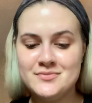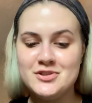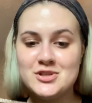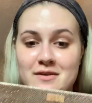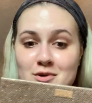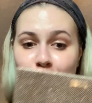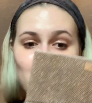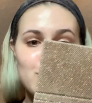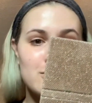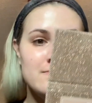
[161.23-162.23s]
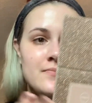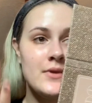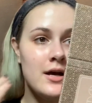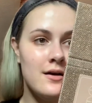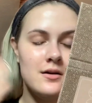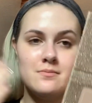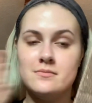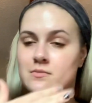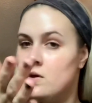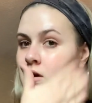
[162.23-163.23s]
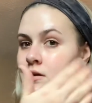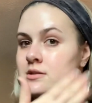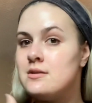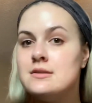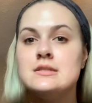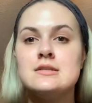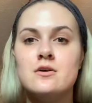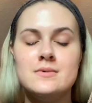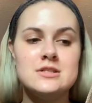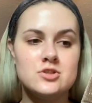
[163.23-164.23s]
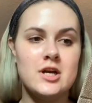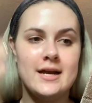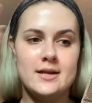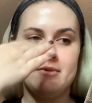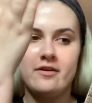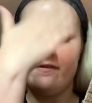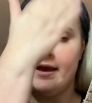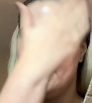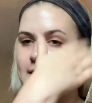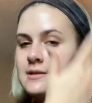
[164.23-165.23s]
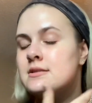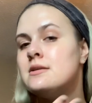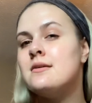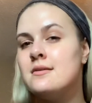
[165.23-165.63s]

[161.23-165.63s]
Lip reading: Let's give it a whirl. So this is almost drying in my face.